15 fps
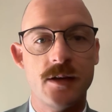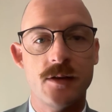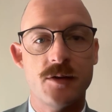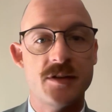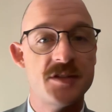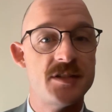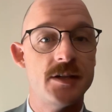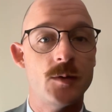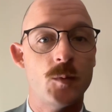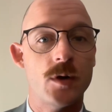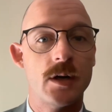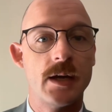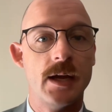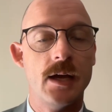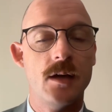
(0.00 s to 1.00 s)
it or just didn't
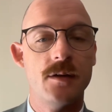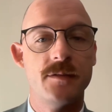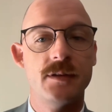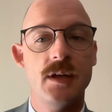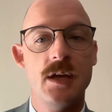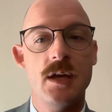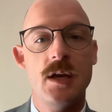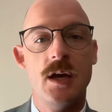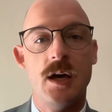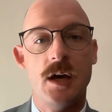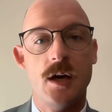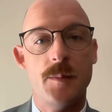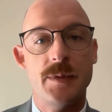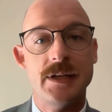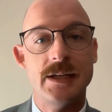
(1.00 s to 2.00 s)
work out,
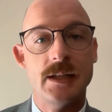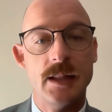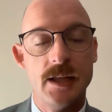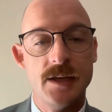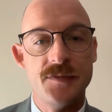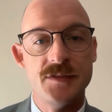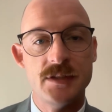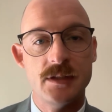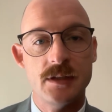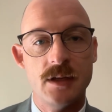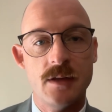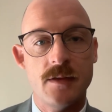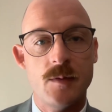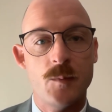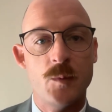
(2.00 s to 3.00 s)
but he left it
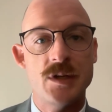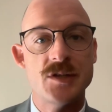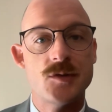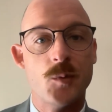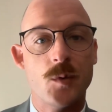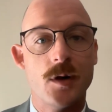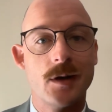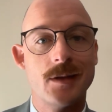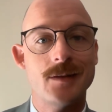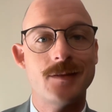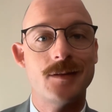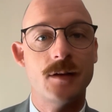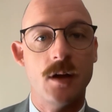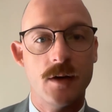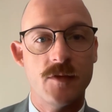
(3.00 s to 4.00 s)
and then went to work
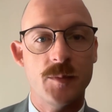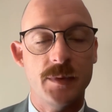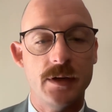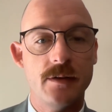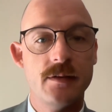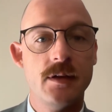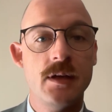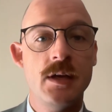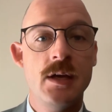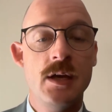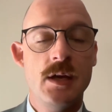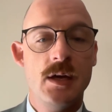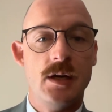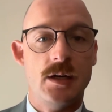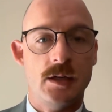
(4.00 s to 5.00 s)
into government.
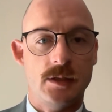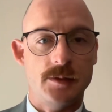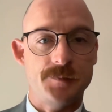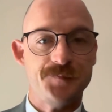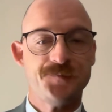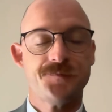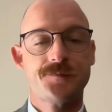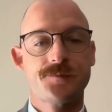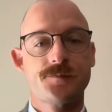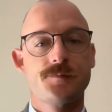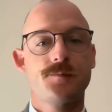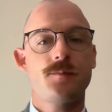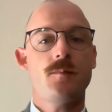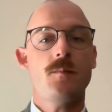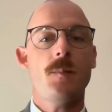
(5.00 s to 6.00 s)
Um,
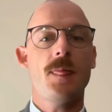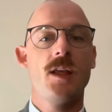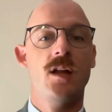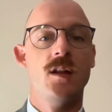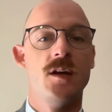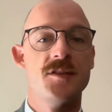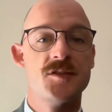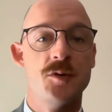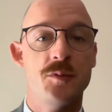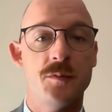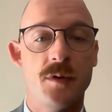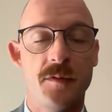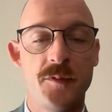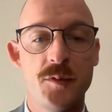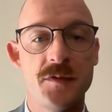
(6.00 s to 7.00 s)
so,
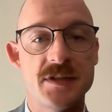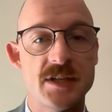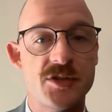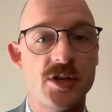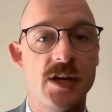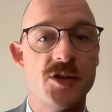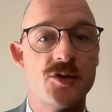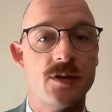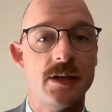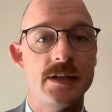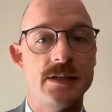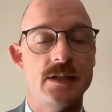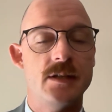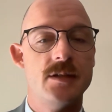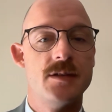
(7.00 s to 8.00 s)
a few of his educational
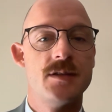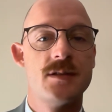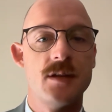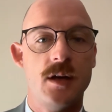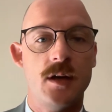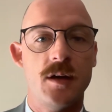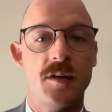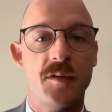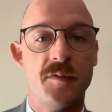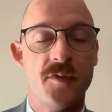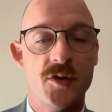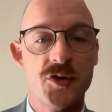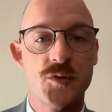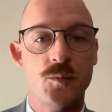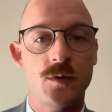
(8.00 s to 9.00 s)
ideas. The
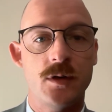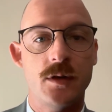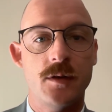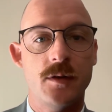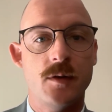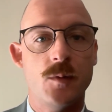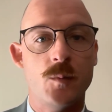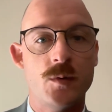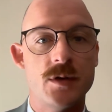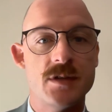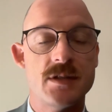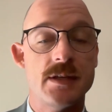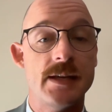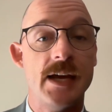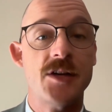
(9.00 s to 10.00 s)
first one
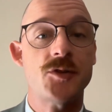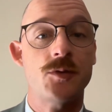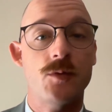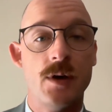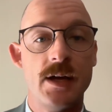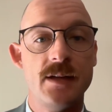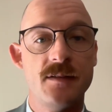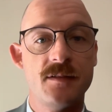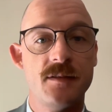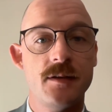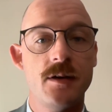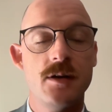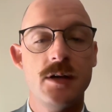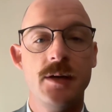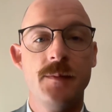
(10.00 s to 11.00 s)
was the natural rights
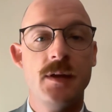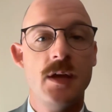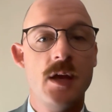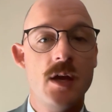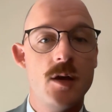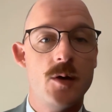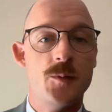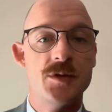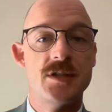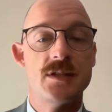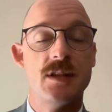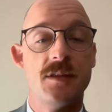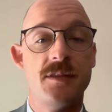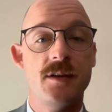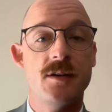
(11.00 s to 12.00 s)
theory, which is
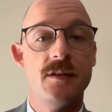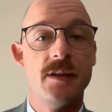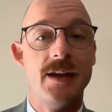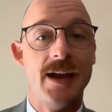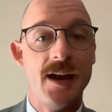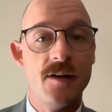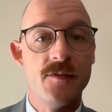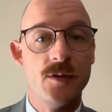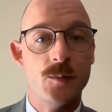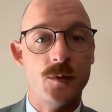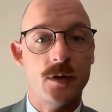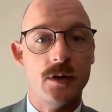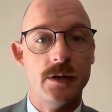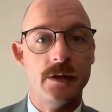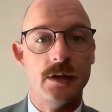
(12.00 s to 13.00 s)
the theory that
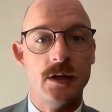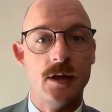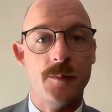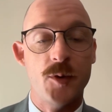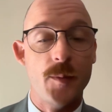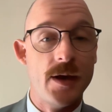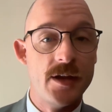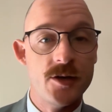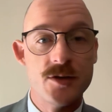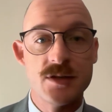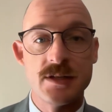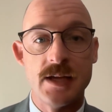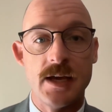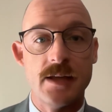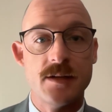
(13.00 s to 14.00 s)
everyone, no matter your
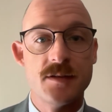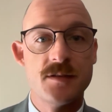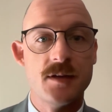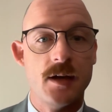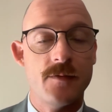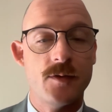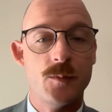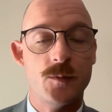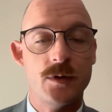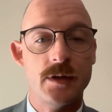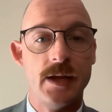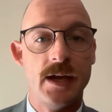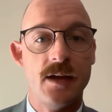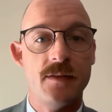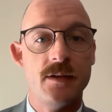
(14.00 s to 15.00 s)
status, everyone
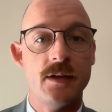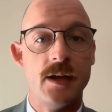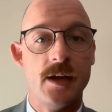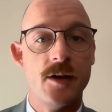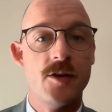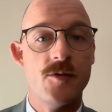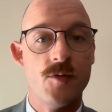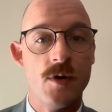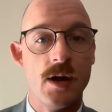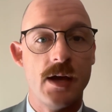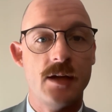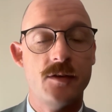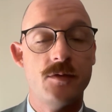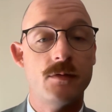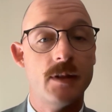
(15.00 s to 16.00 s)
had the inherent
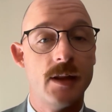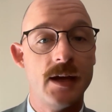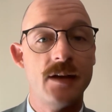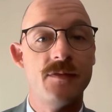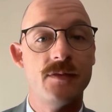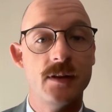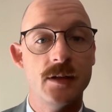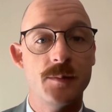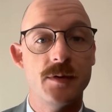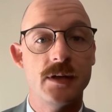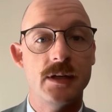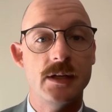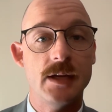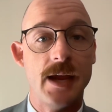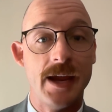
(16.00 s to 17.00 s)
right to life,
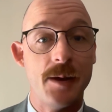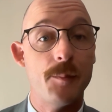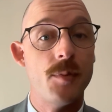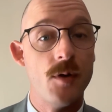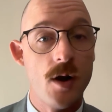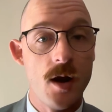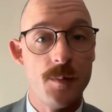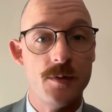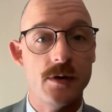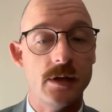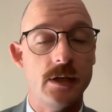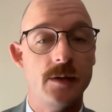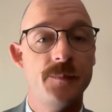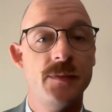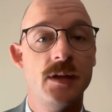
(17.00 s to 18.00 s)
liberty, and property.